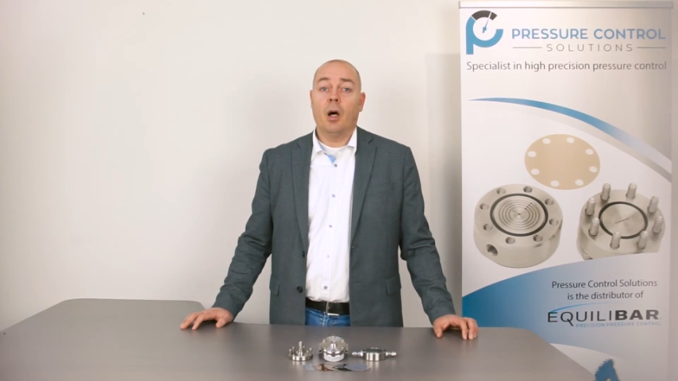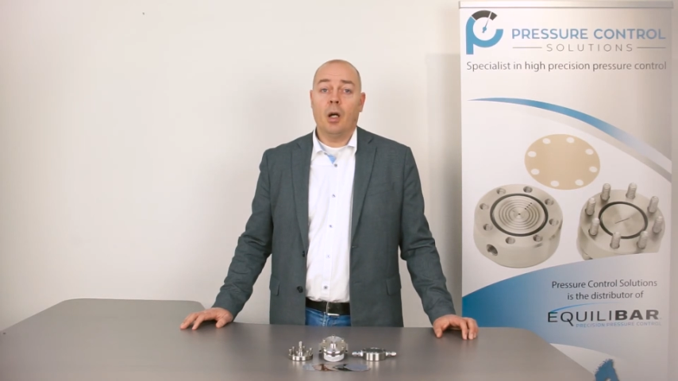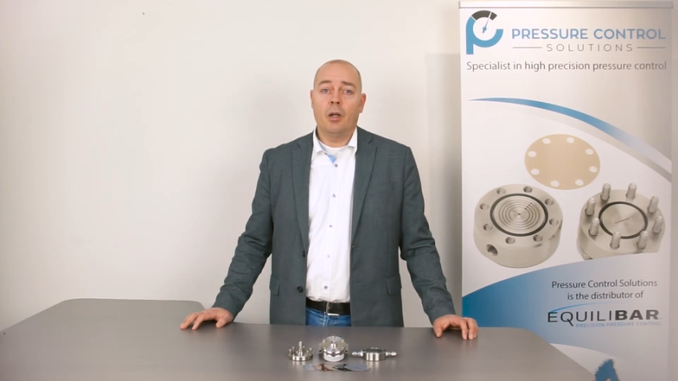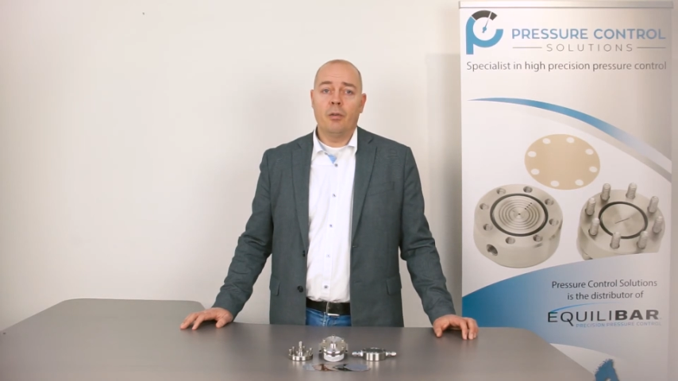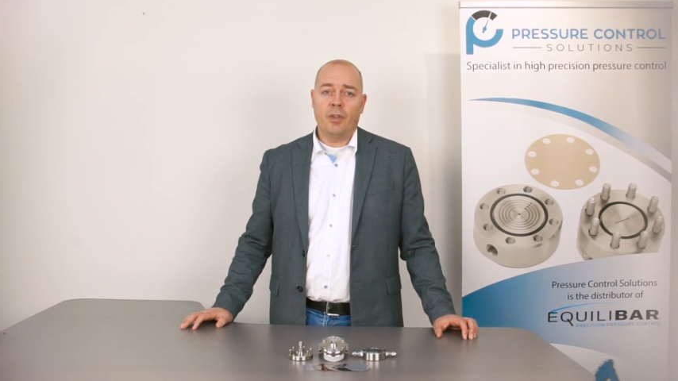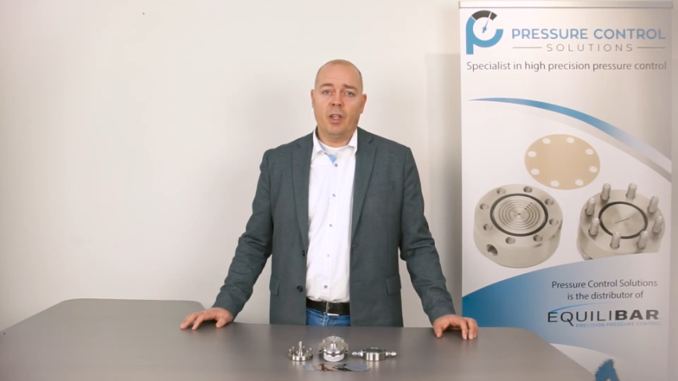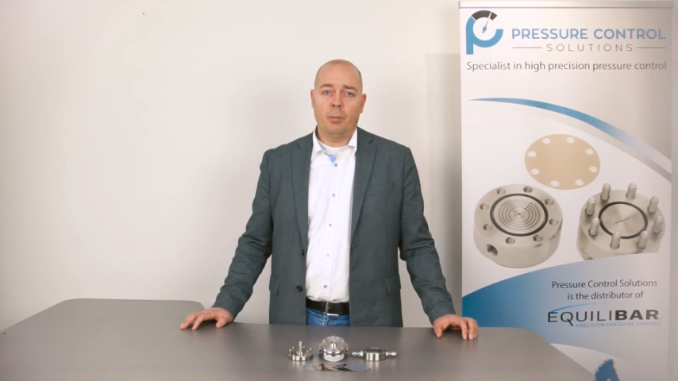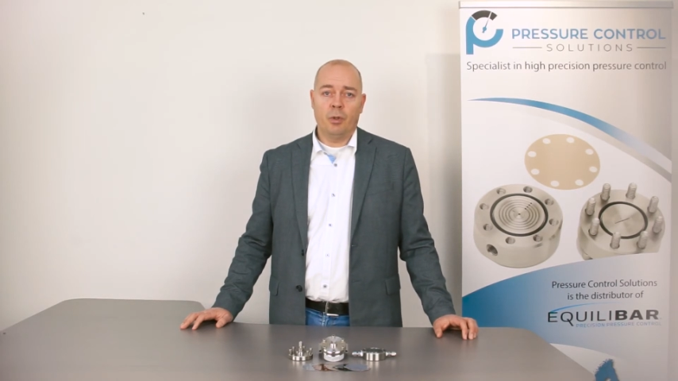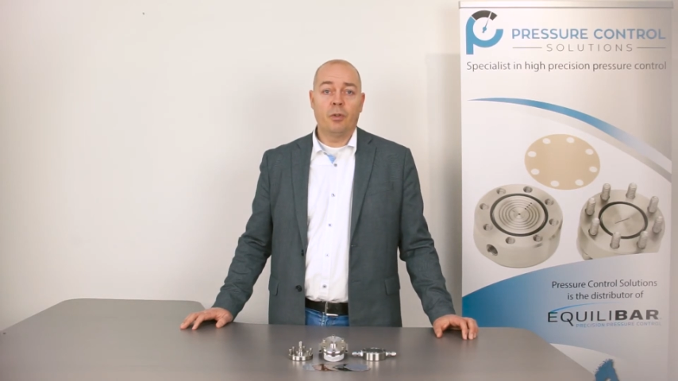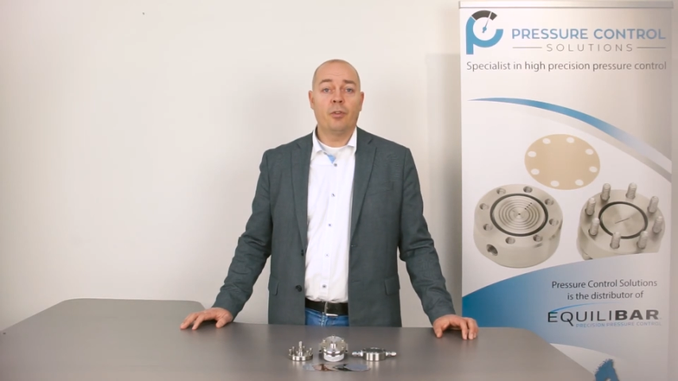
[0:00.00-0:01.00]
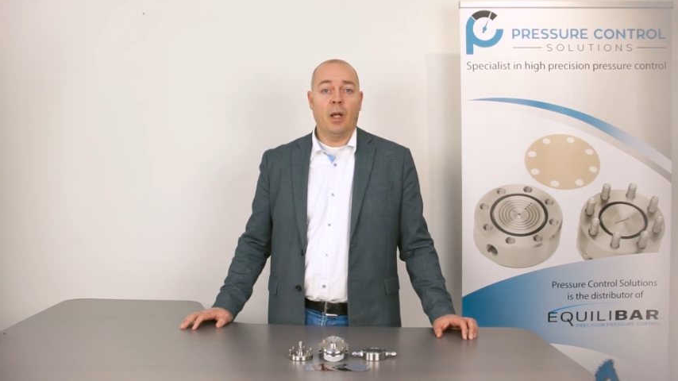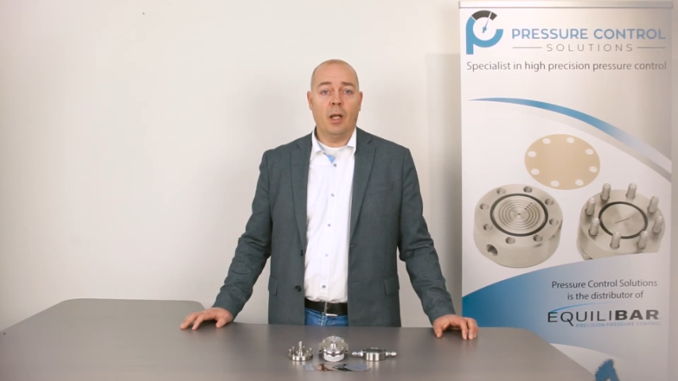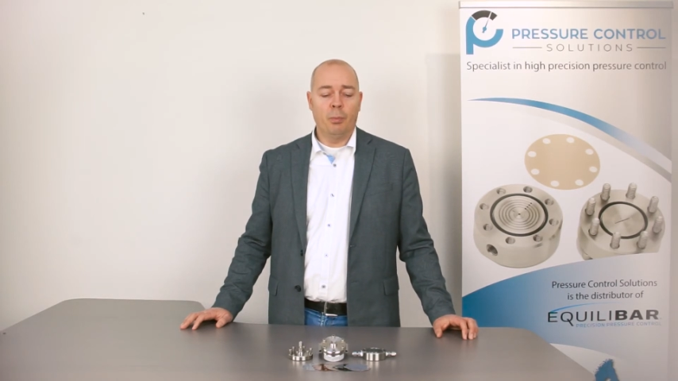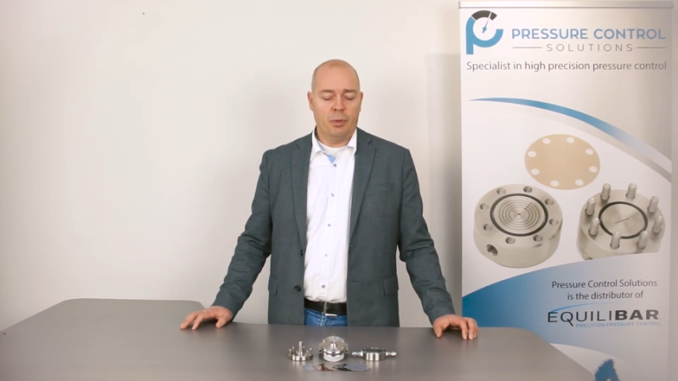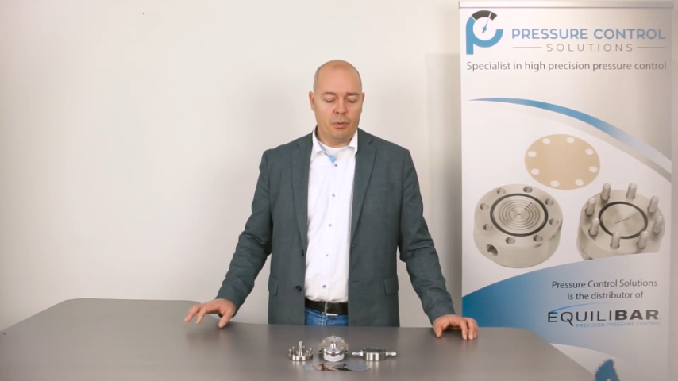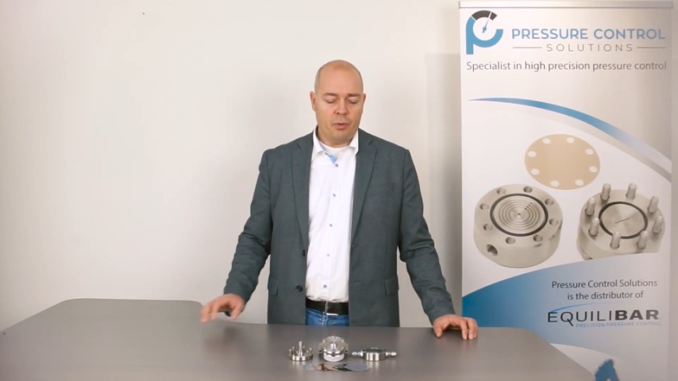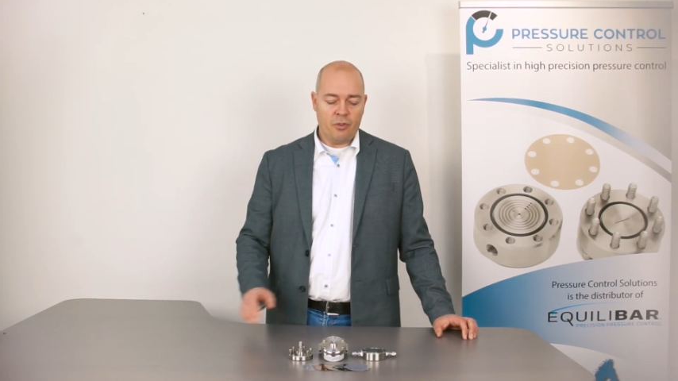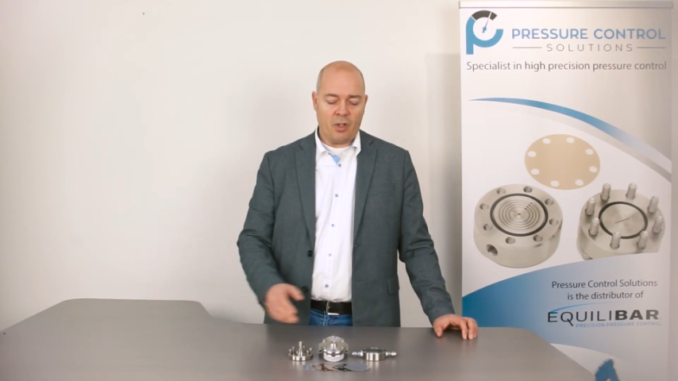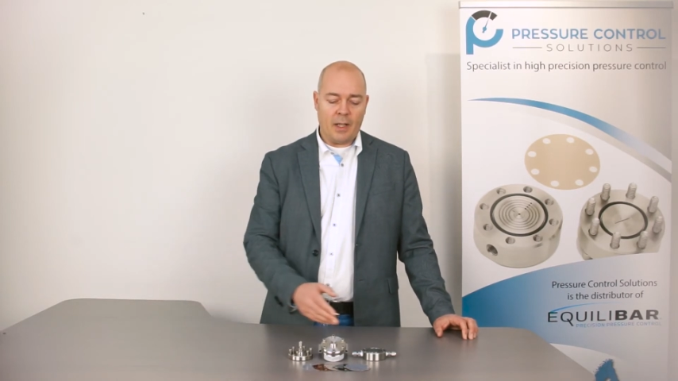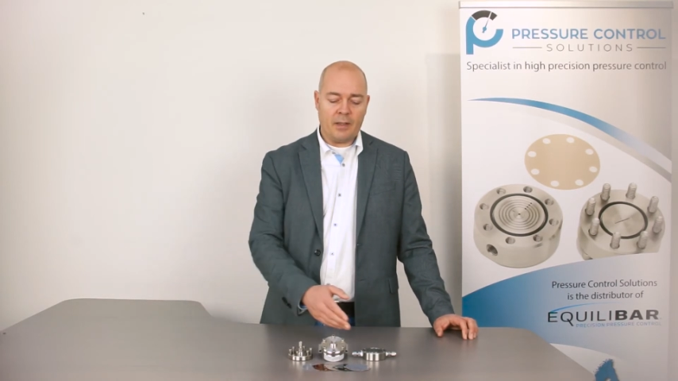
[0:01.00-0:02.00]
are available to help you
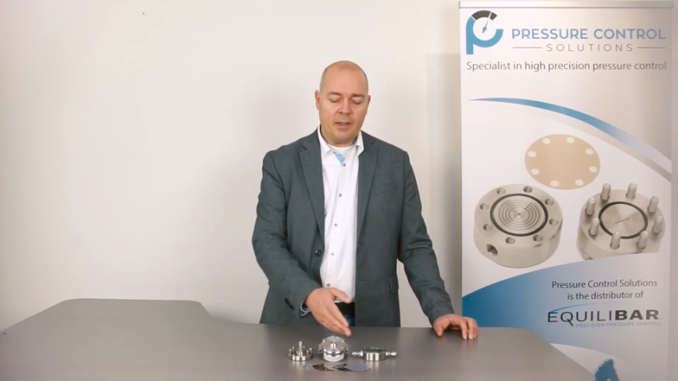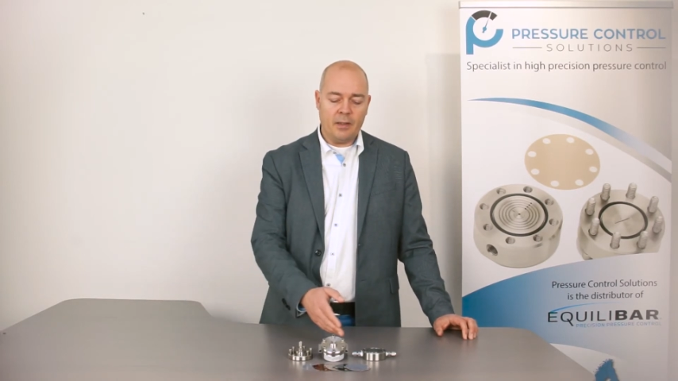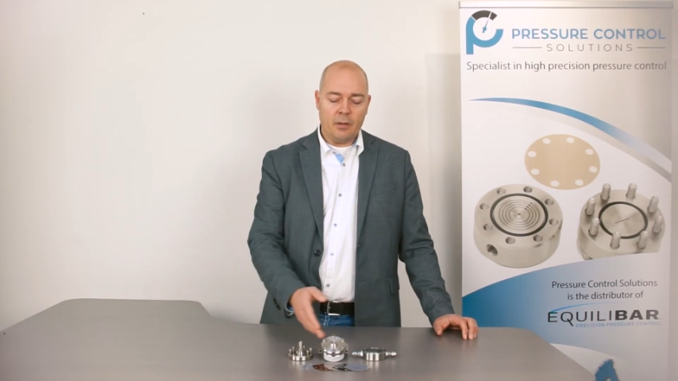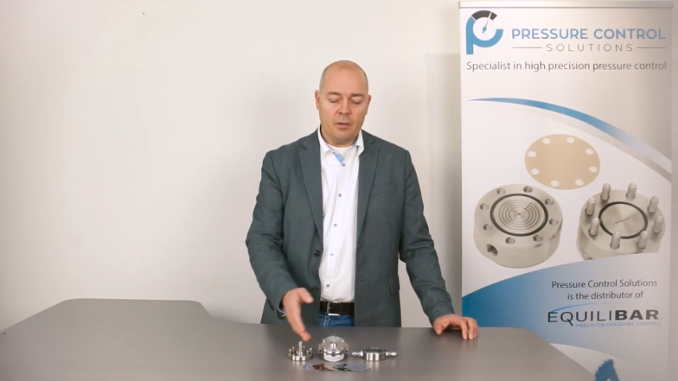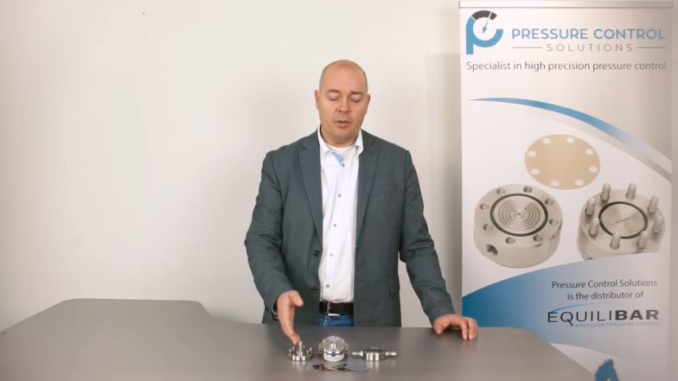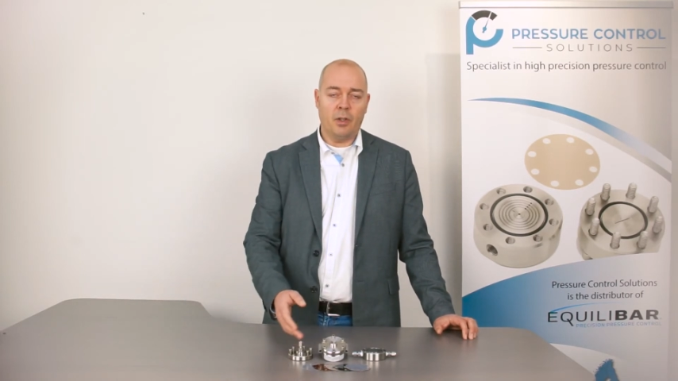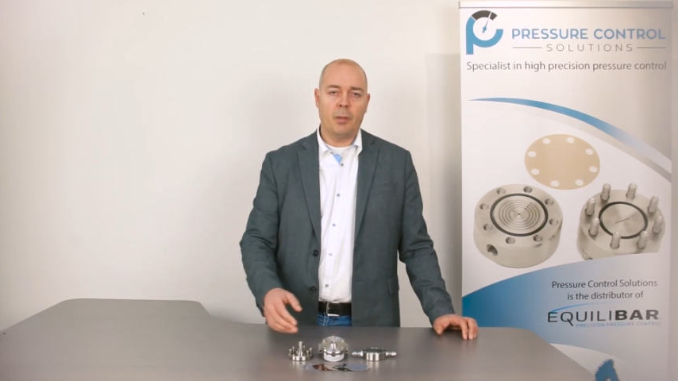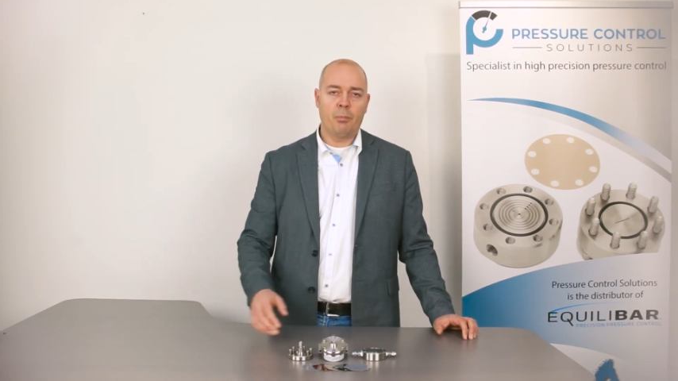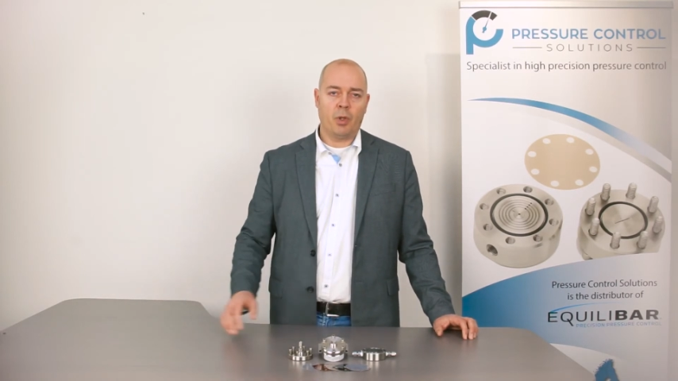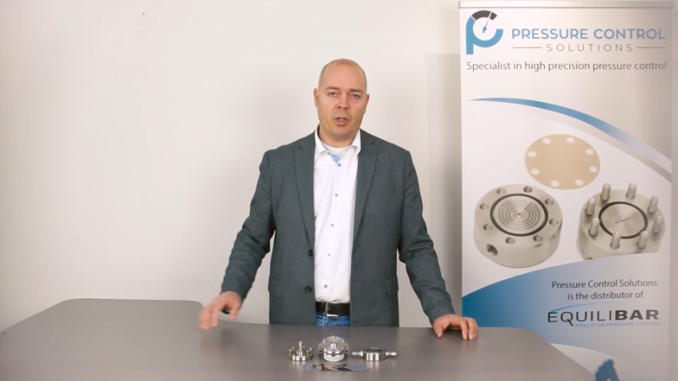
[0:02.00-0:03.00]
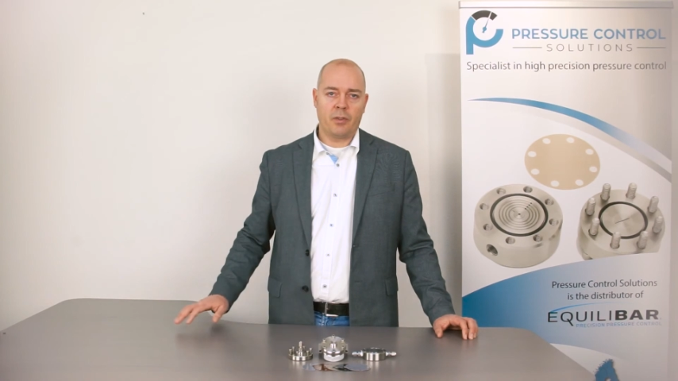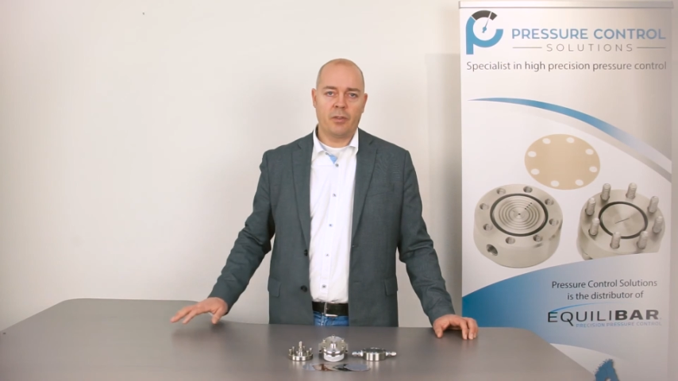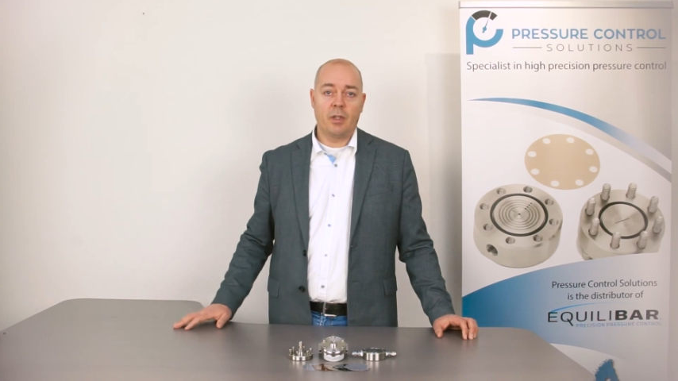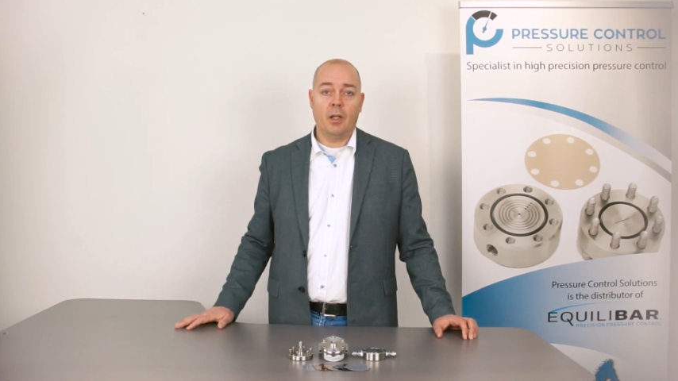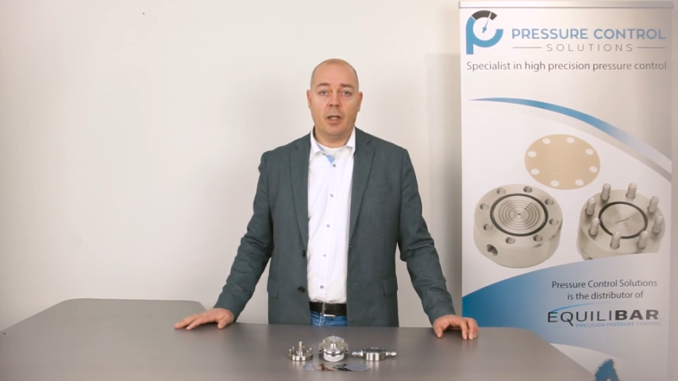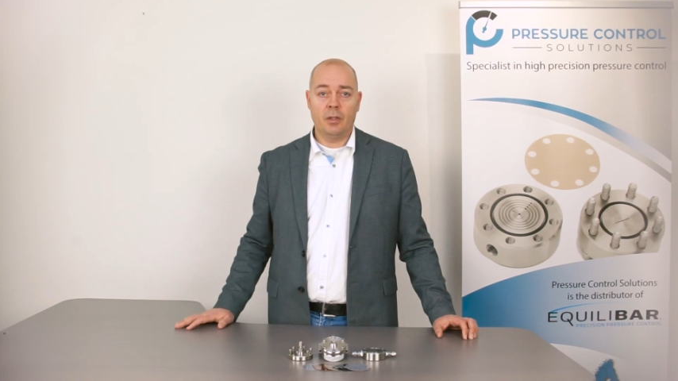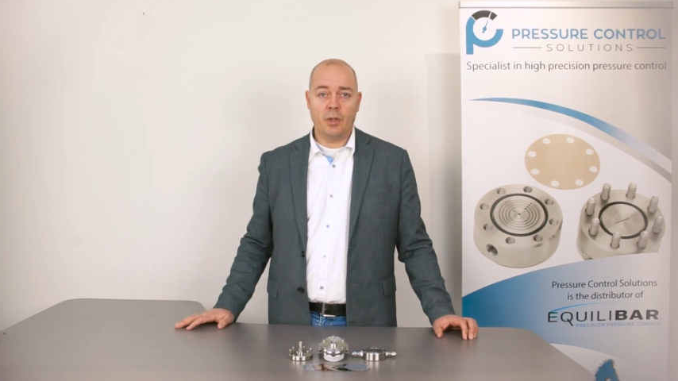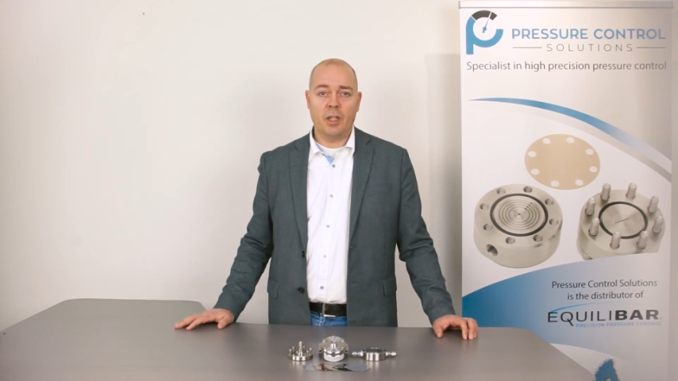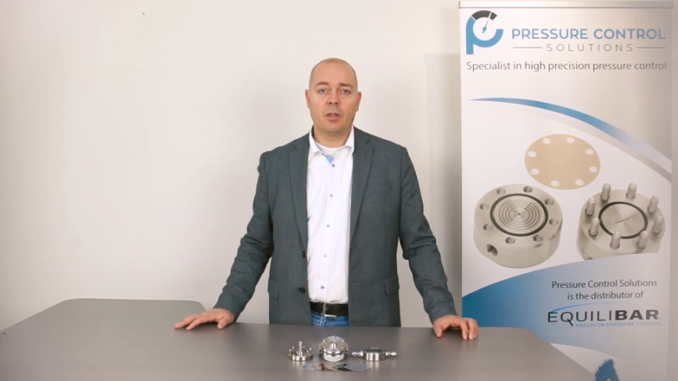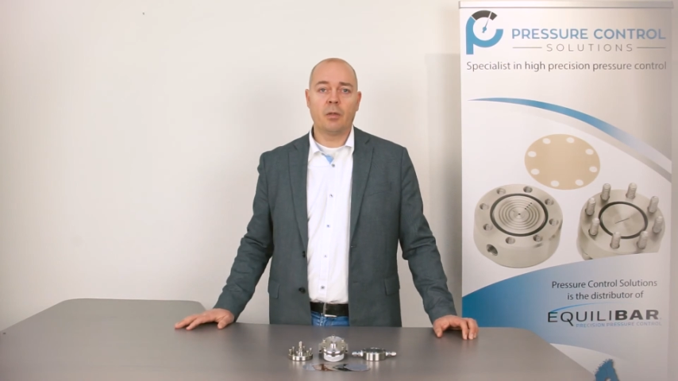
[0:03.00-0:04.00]
selecting the right product and the right